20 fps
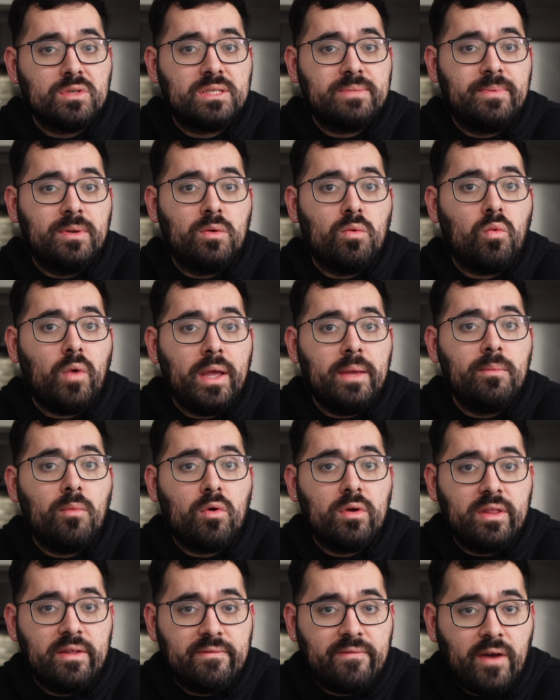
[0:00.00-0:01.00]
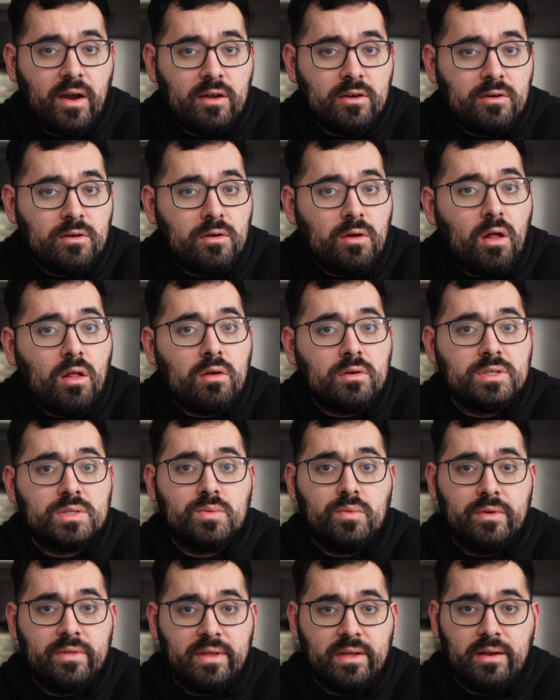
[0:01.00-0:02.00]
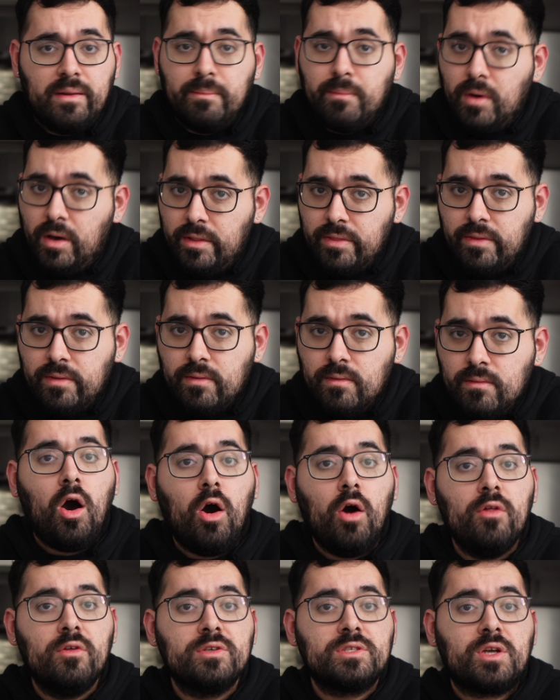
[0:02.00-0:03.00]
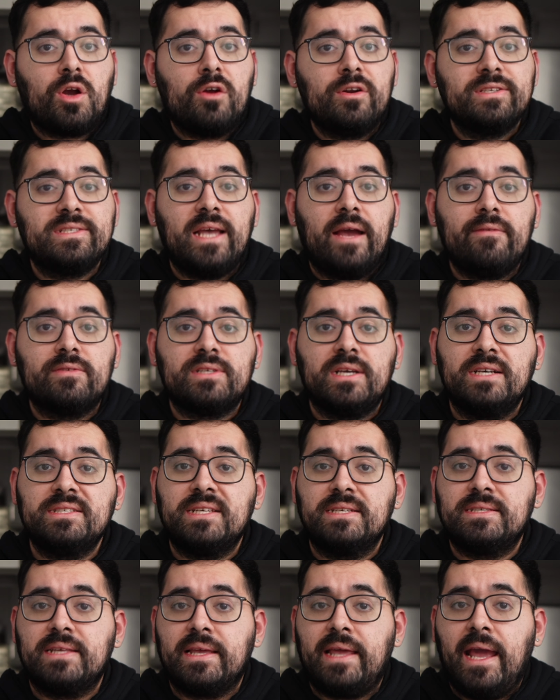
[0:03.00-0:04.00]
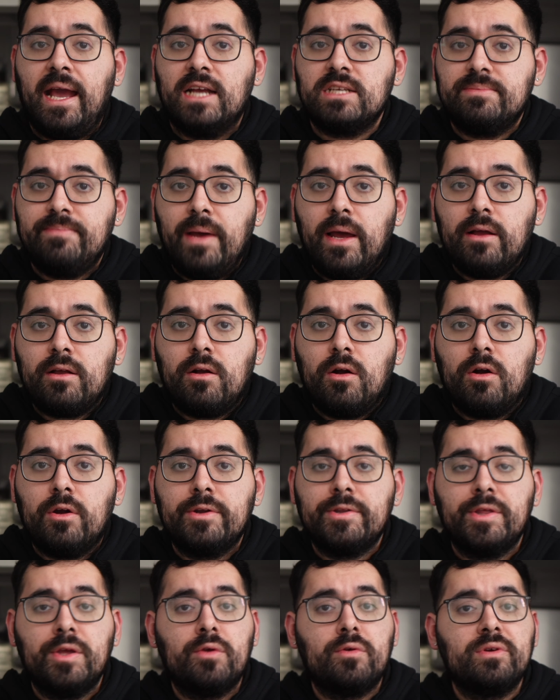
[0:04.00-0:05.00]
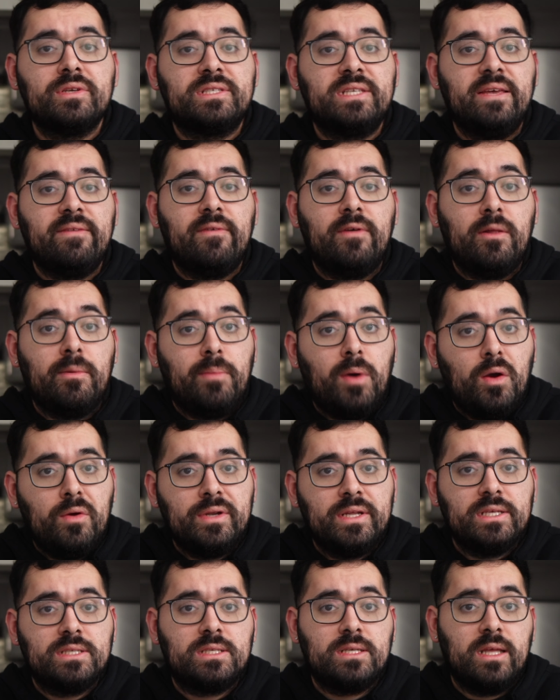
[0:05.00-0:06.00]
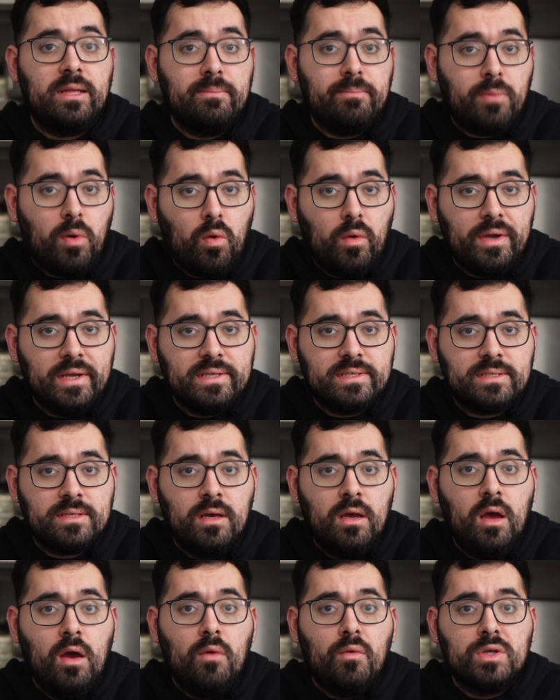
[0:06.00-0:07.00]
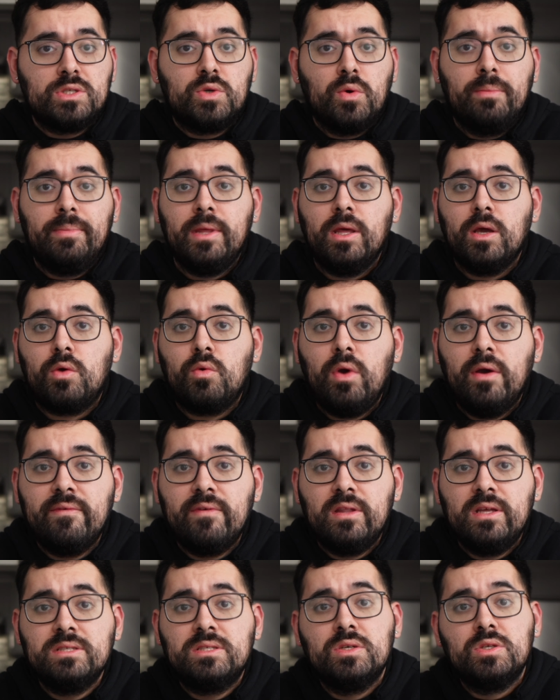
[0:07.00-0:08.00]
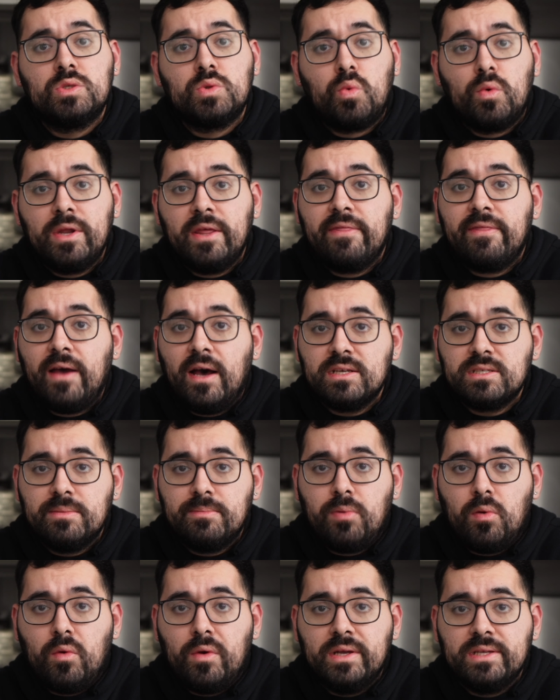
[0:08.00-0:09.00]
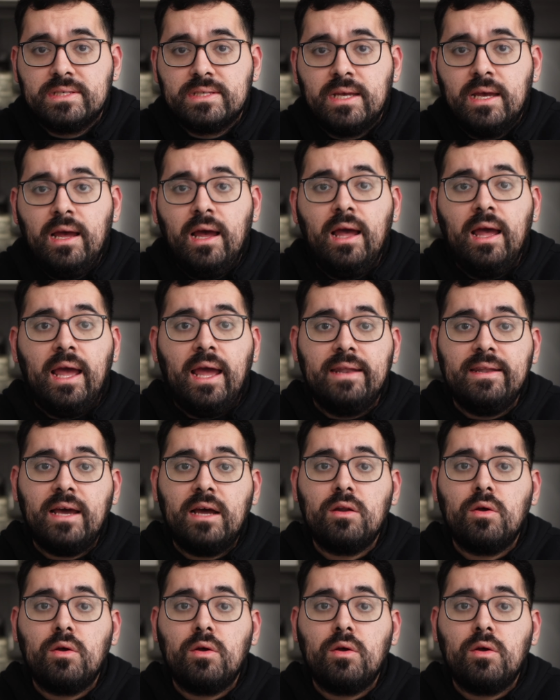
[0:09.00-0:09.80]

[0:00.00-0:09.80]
spend way more than $500 within a month. Although this card is advertised as the cashback card, you will receive a bonus in points, which will be equivalent to 20,000 points. And not